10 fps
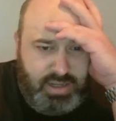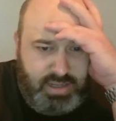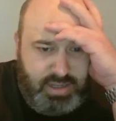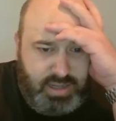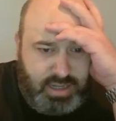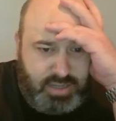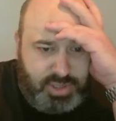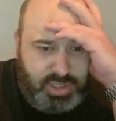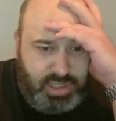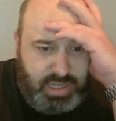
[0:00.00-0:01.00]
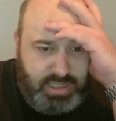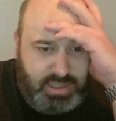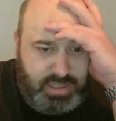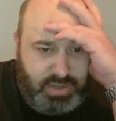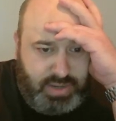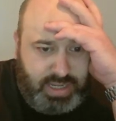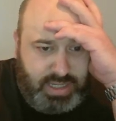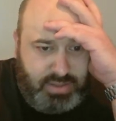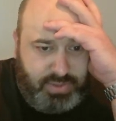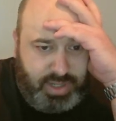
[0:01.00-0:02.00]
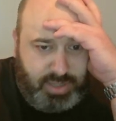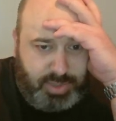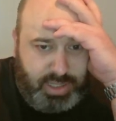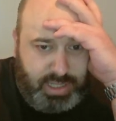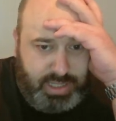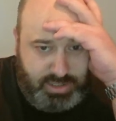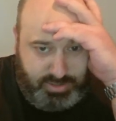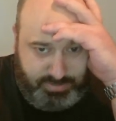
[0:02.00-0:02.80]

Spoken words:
There comes the knight. Now I can develop a knight.